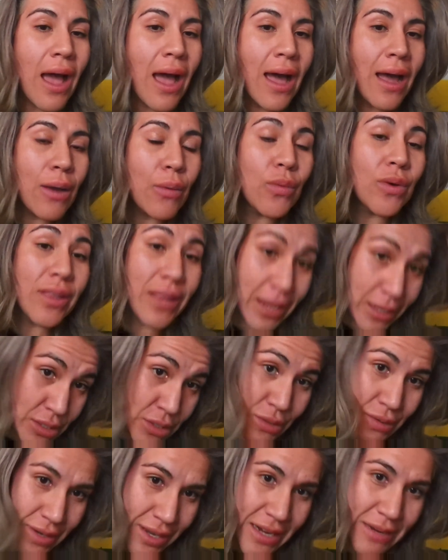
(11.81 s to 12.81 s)
I would like to
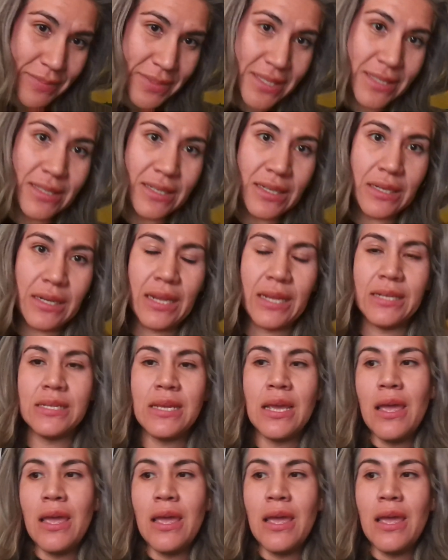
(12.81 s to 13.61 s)
go ahead and be seeing it.